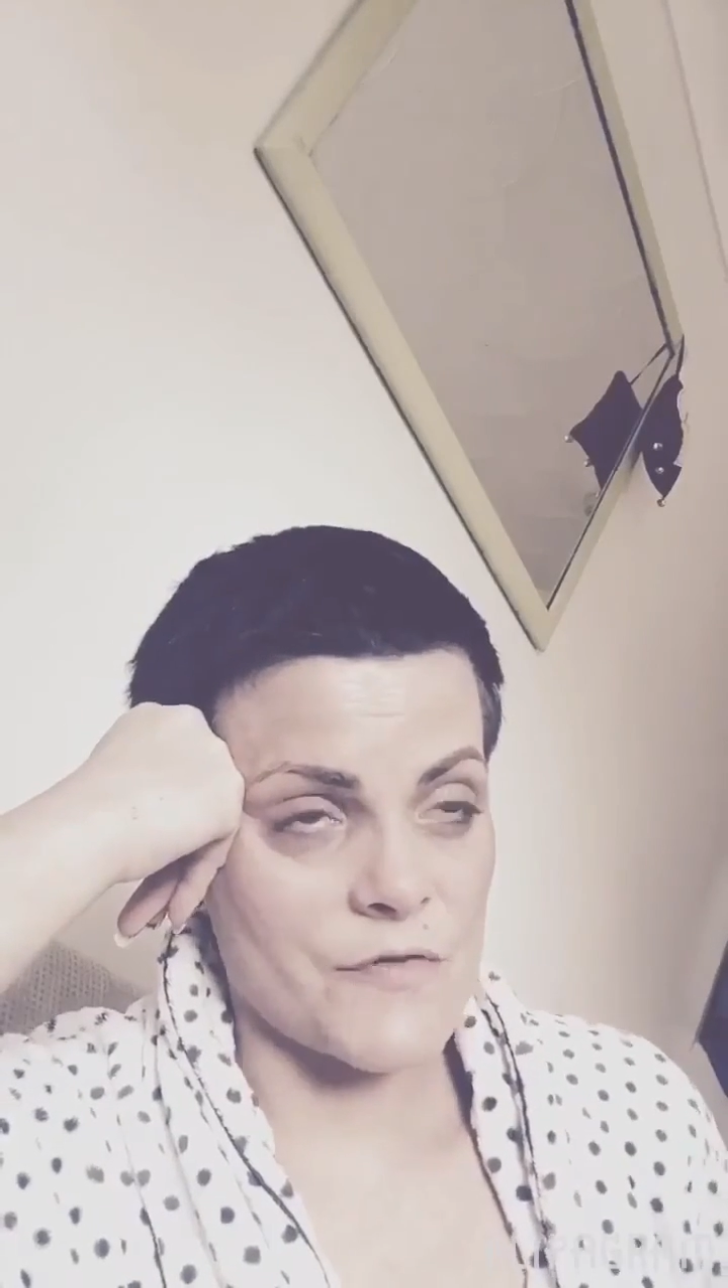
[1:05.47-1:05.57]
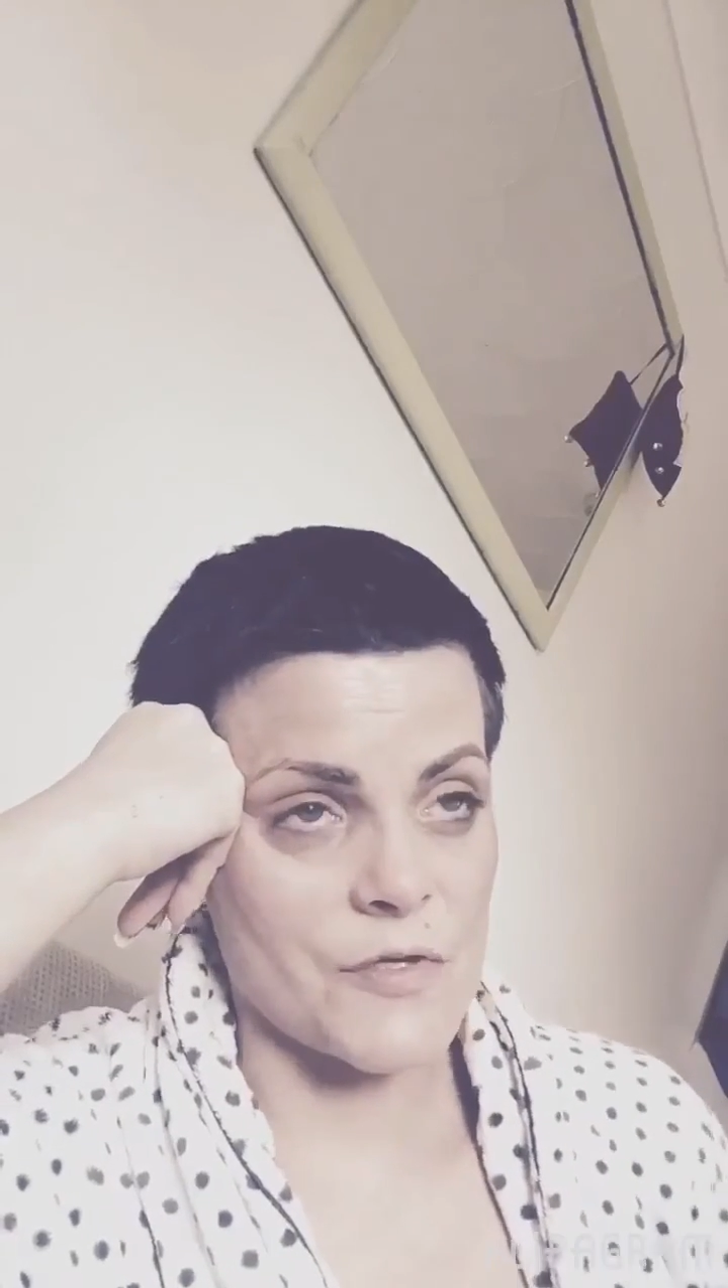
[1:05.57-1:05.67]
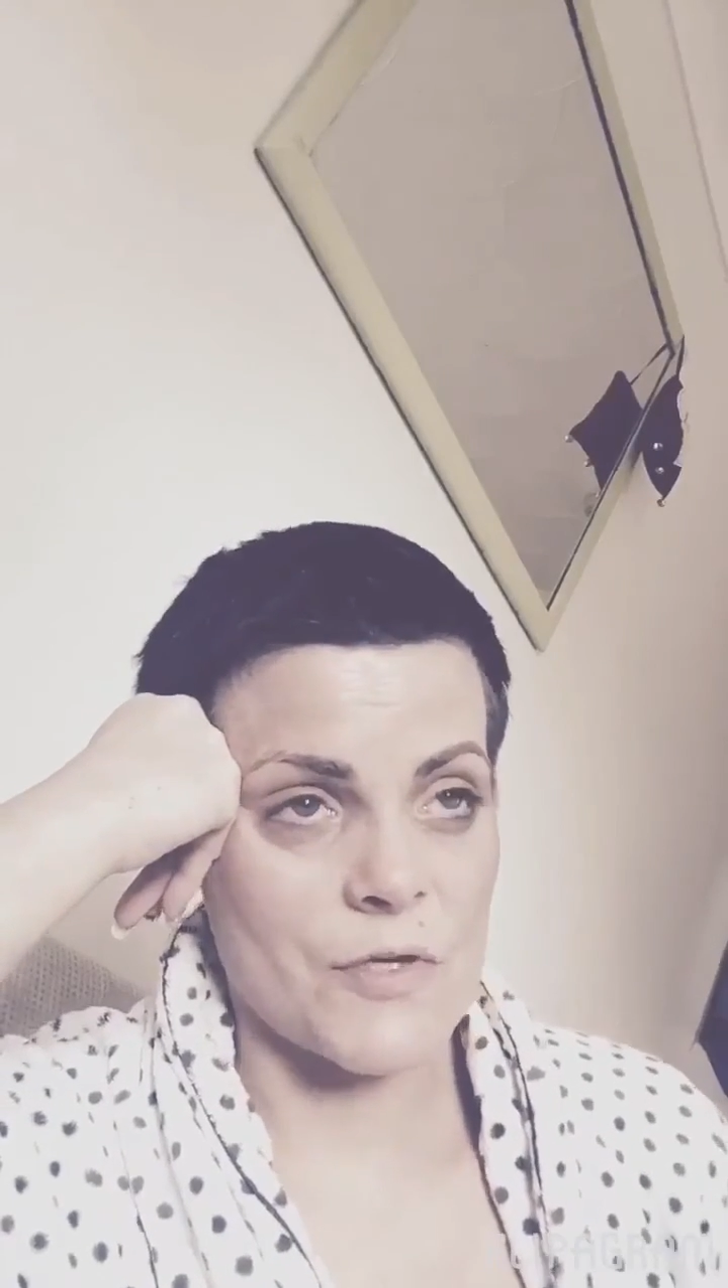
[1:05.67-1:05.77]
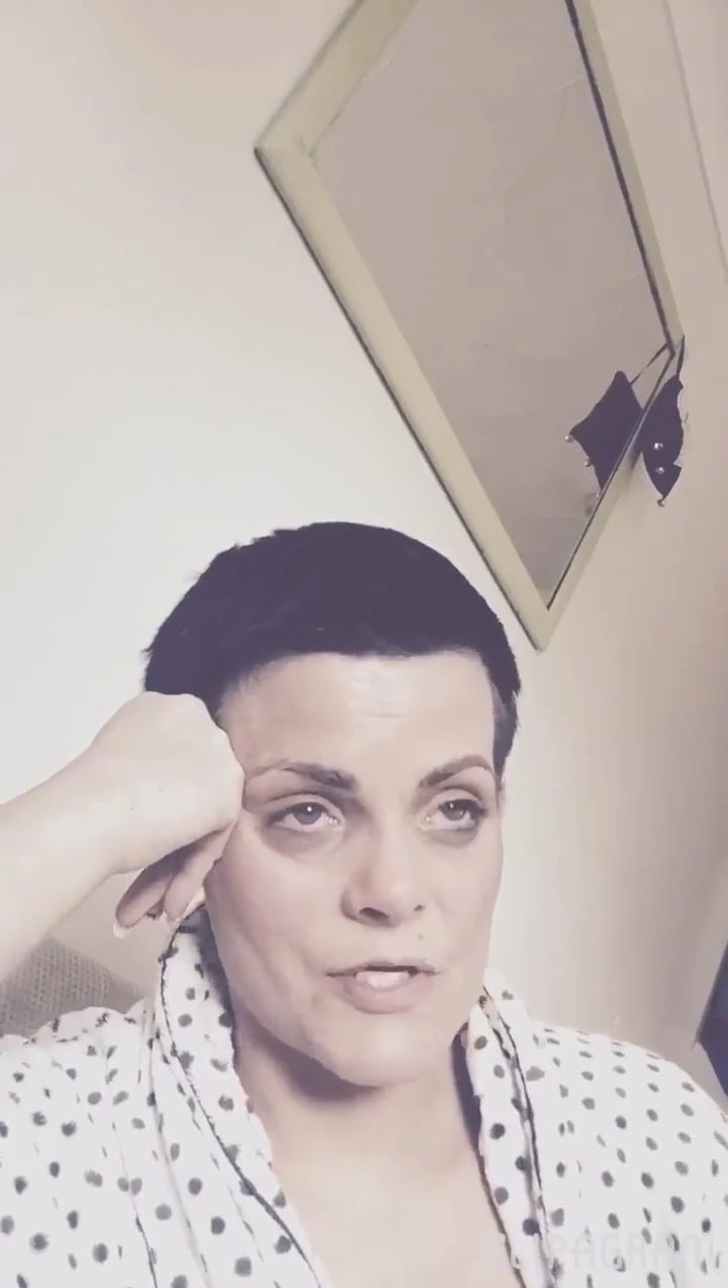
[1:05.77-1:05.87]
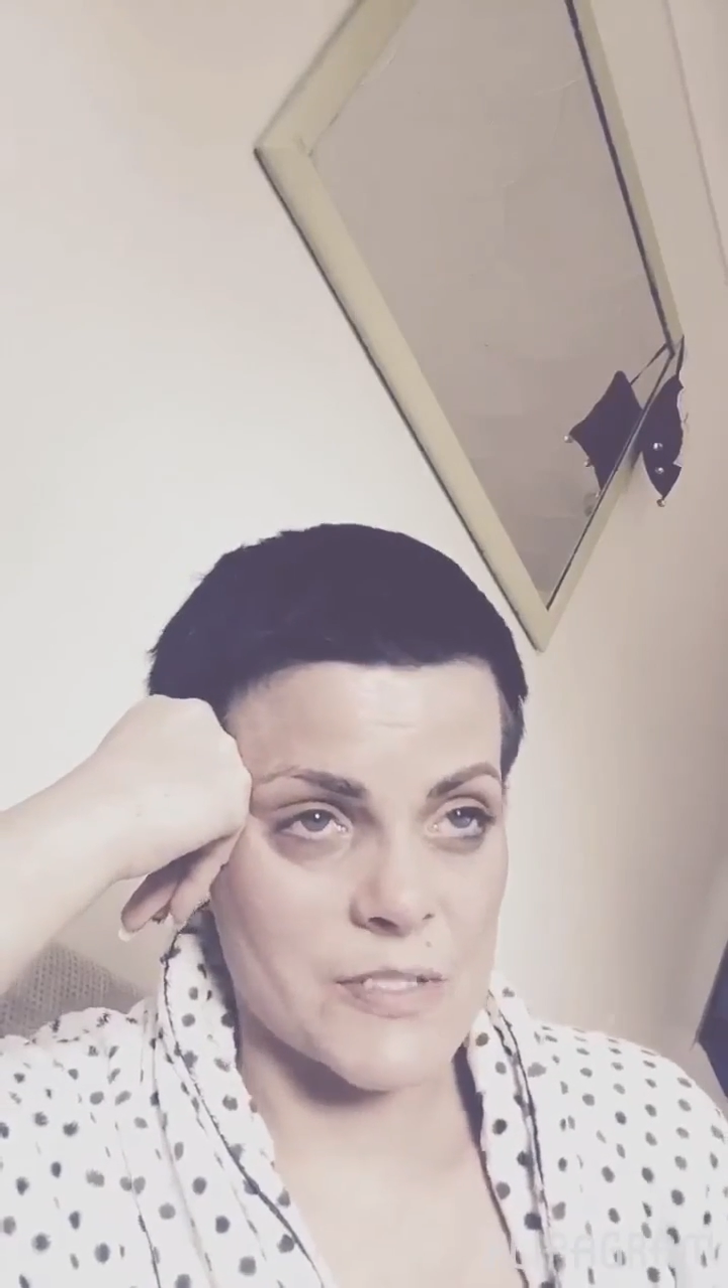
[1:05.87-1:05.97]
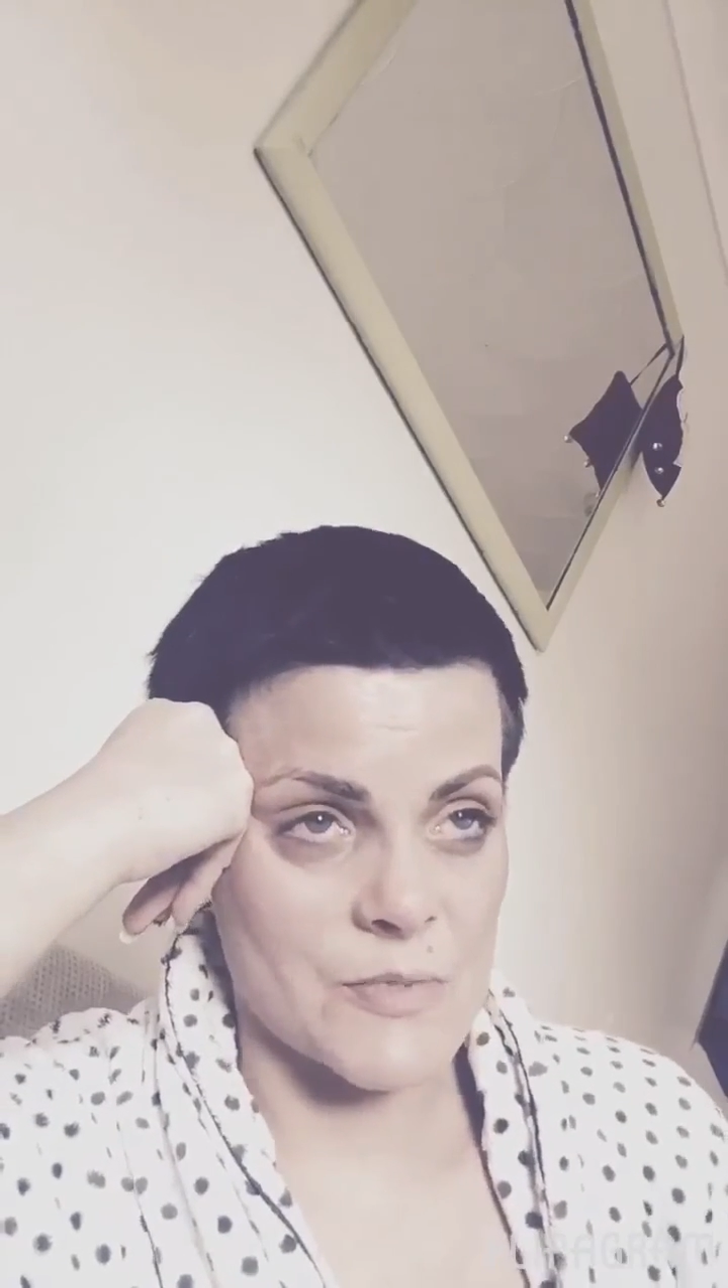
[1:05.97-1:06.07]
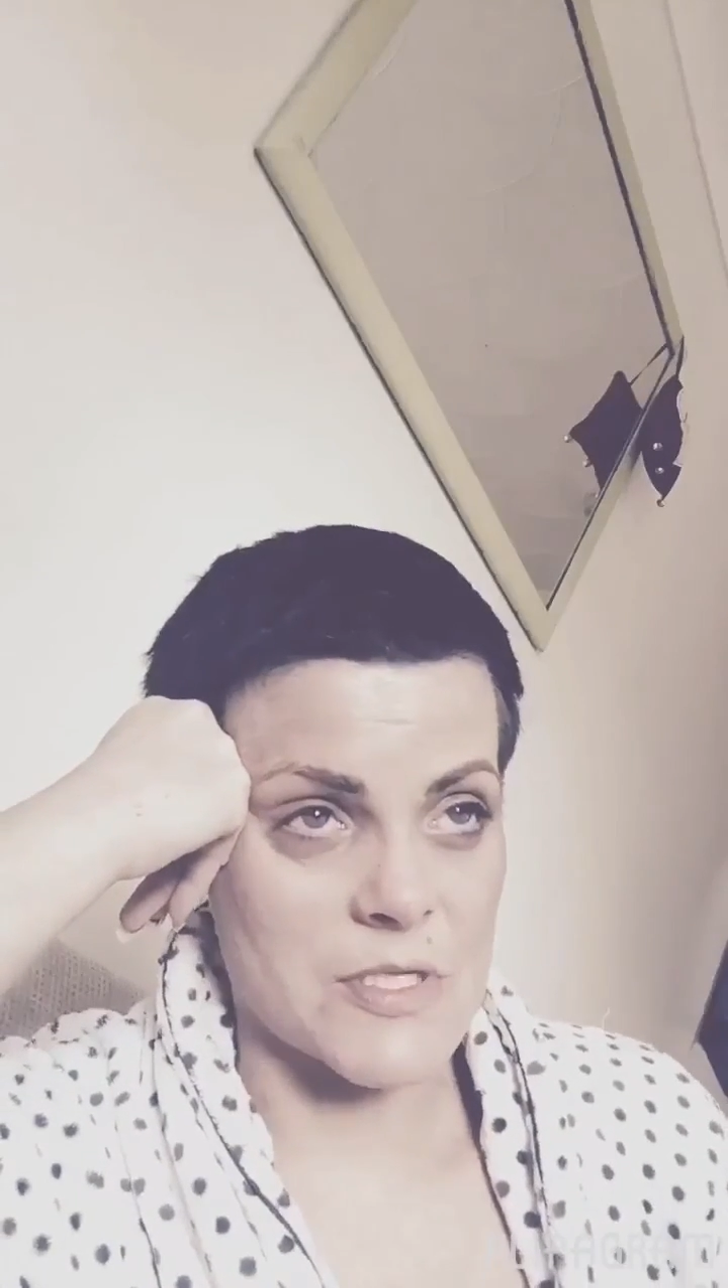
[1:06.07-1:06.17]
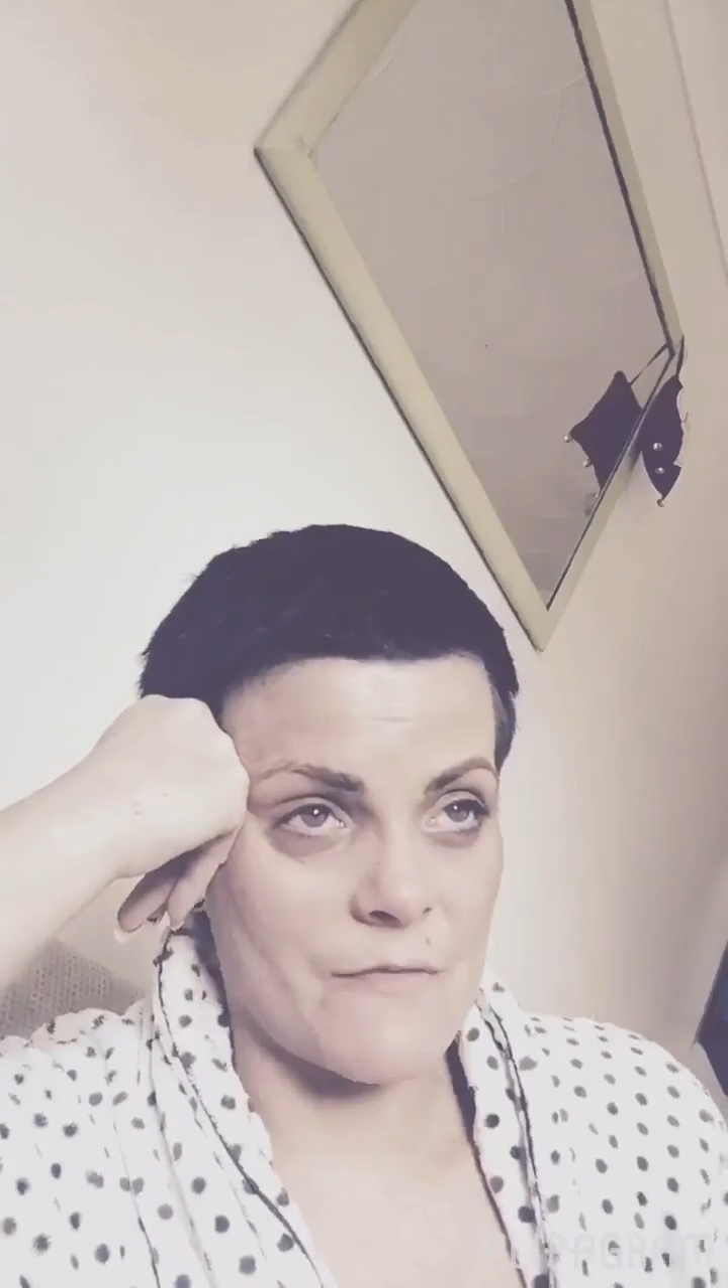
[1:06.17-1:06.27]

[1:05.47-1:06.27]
few customers'